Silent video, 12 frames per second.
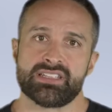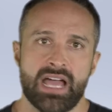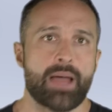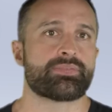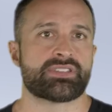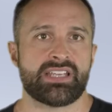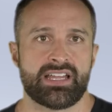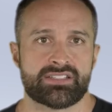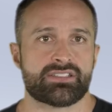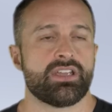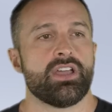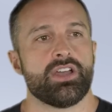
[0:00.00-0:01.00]
top
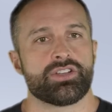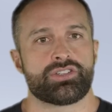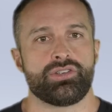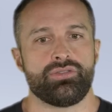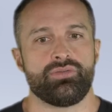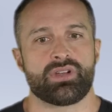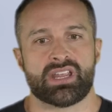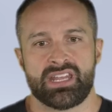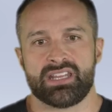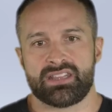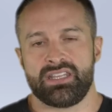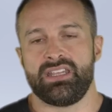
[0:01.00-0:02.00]
sets to
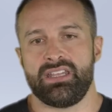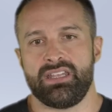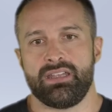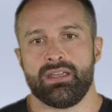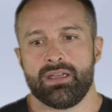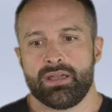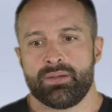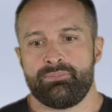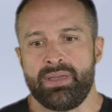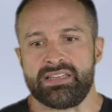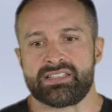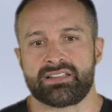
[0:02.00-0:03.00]
get the
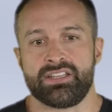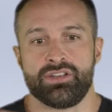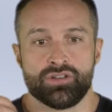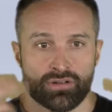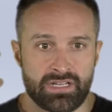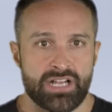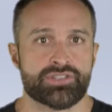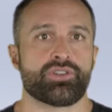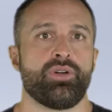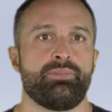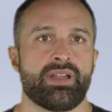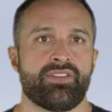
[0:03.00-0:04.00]
basically
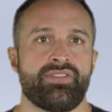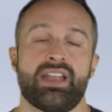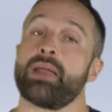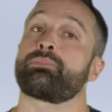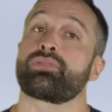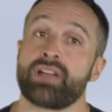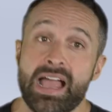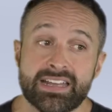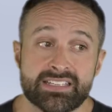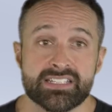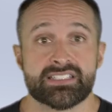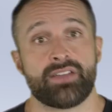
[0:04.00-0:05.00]
neurological benefit and
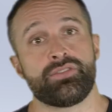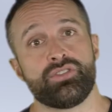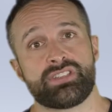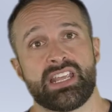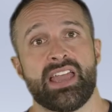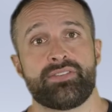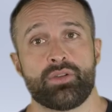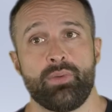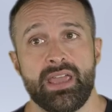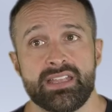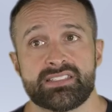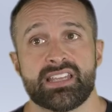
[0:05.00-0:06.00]
practice of using heavy
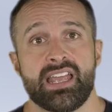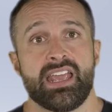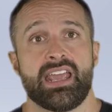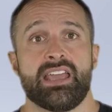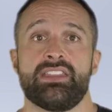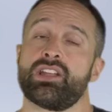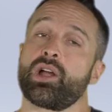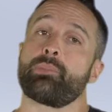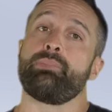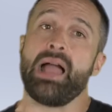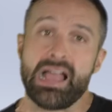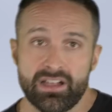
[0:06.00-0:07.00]
weights. And then our
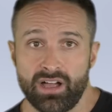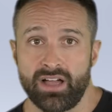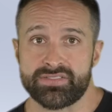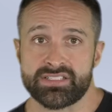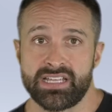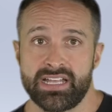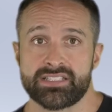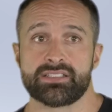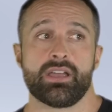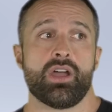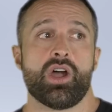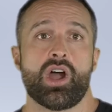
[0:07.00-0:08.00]
back off sets
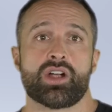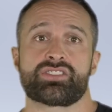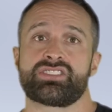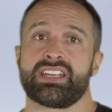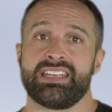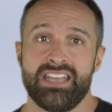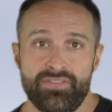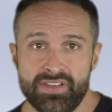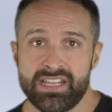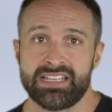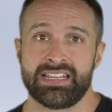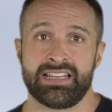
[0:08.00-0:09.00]
are
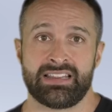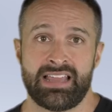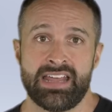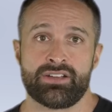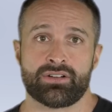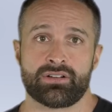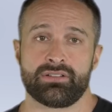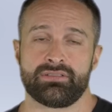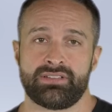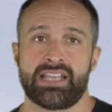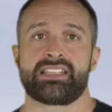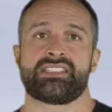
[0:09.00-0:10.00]
significantly lighter,
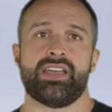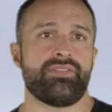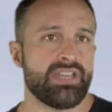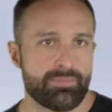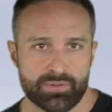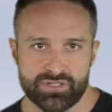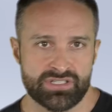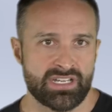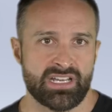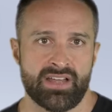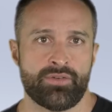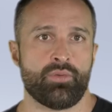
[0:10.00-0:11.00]
like
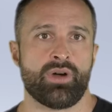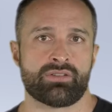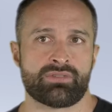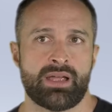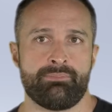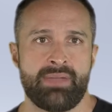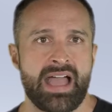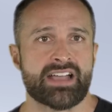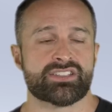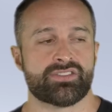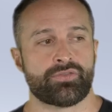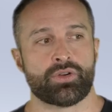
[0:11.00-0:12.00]
70% of a one rep
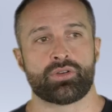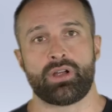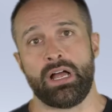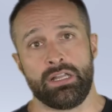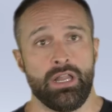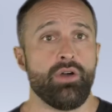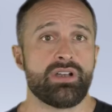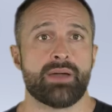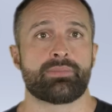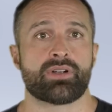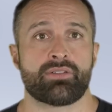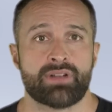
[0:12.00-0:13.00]
max for a low
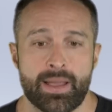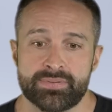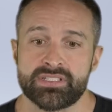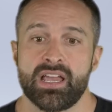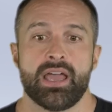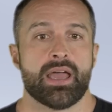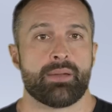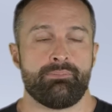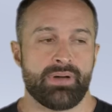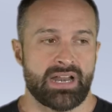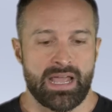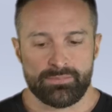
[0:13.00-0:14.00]
number of reps,
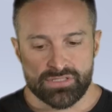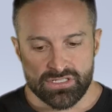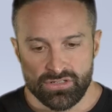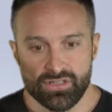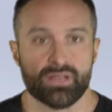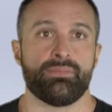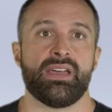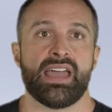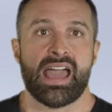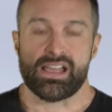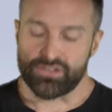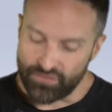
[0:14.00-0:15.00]
but I'm to do them
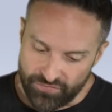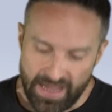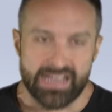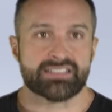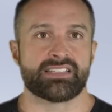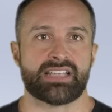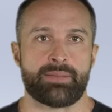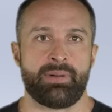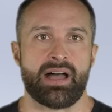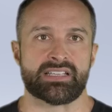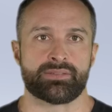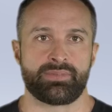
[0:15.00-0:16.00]
as fast as I
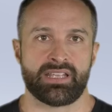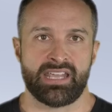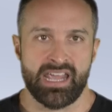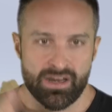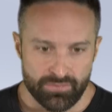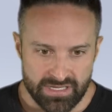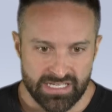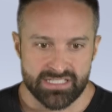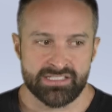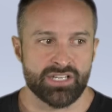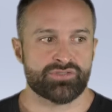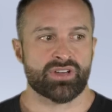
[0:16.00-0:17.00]
possibly can with the
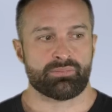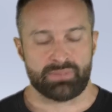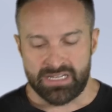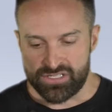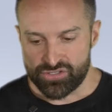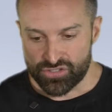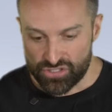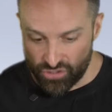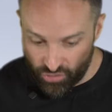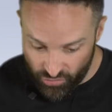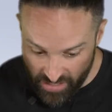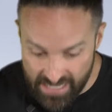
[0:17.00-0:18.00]
concentric because you're still
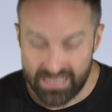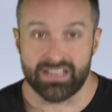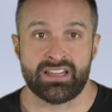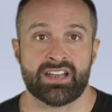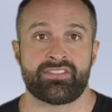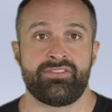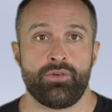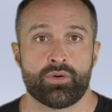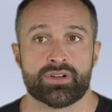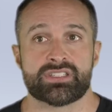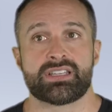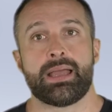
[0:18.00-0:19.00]
creating a lot of
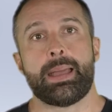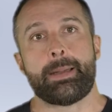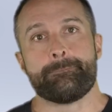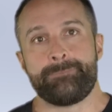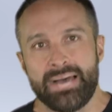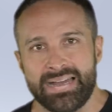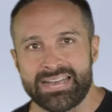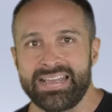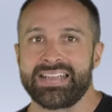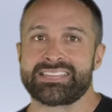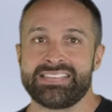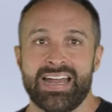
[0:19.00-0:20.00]
force, but
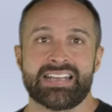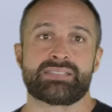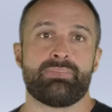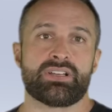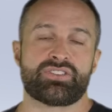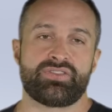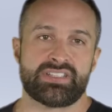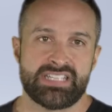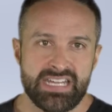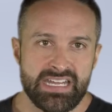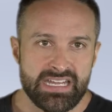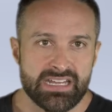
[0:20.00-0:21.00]
it's not as much
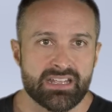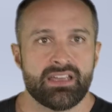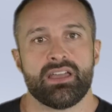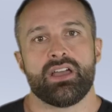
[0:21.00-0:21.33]
fatigue.